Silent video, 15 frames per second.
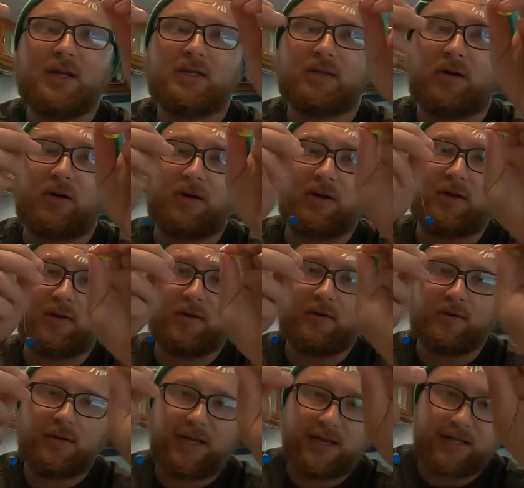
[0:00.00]
So all you
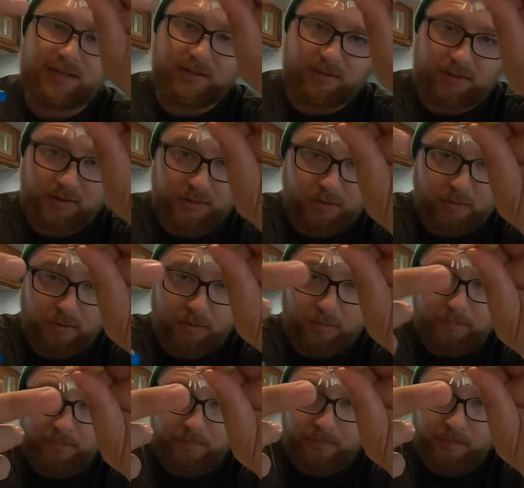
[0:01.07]
do is there's little
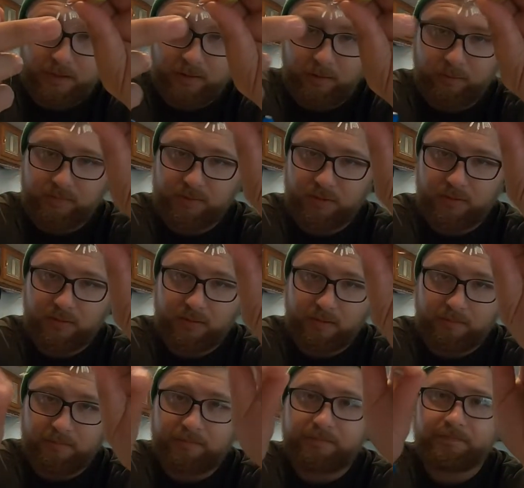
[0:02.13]
loops on them.